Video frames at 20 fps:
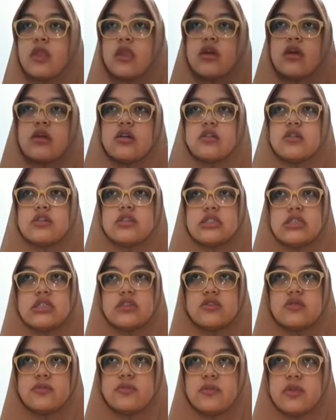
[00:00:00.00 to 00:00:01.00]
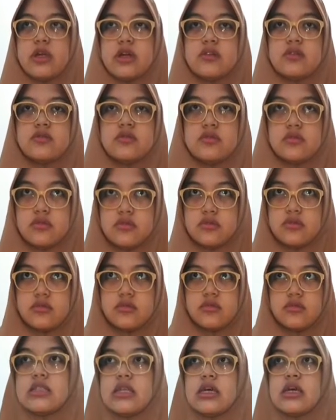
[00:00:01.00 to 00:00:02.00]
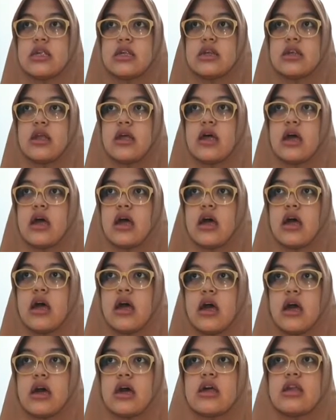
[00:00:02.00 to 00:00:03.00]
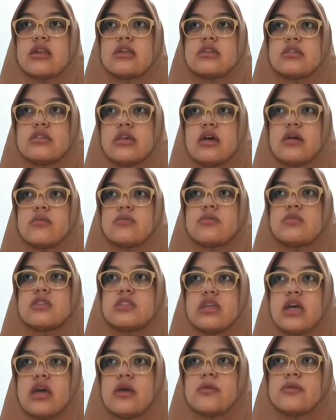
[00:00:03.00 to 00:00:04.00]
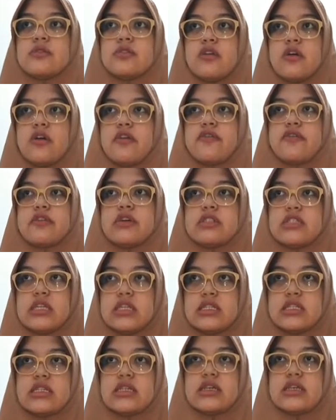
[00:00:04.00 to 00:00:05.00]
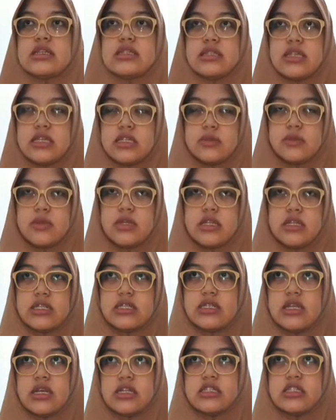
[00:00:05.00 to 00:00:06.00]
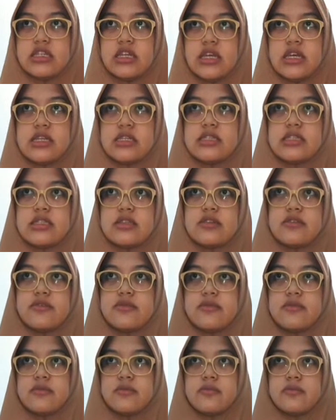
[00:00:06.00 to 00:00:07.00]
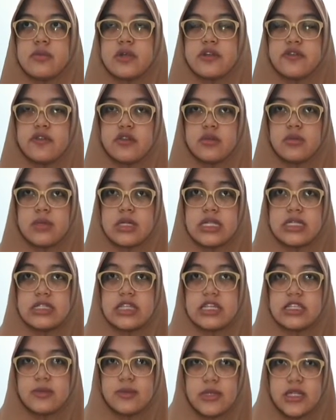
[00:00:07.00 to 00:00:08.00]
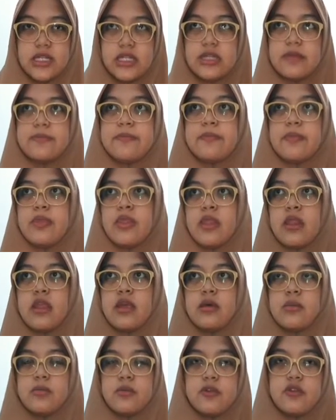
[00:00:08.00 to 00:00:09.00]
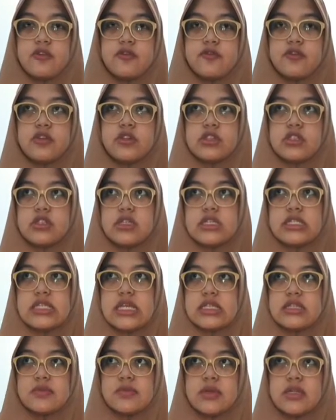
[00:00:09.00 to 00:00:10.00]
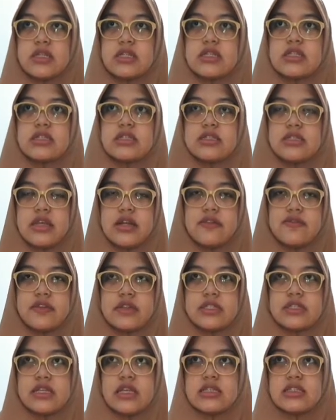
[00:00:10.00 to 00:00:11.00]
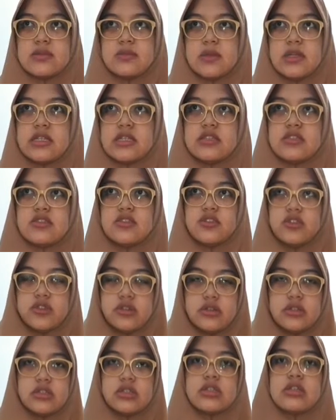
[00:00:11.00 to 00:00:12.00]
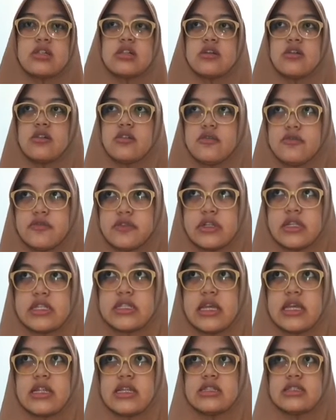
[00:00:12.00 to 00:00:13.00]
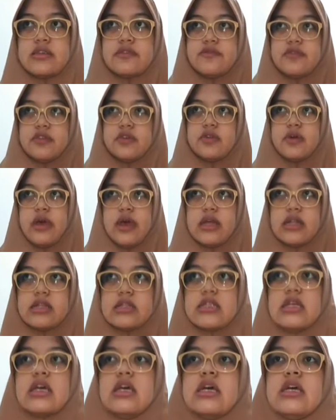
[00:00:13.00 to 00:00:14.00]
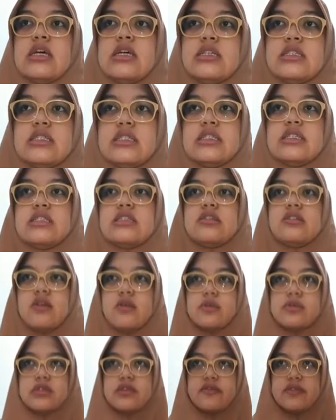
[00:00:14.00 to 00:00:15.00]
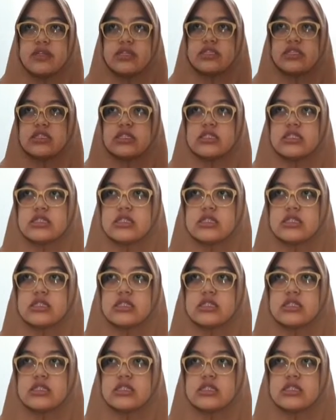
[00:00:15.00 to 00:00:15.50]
according to Brown, there are some types of authentic assessment such as performance assessment, portfolio assessment, self-assessment, journal, conference and interview, and teacher observation.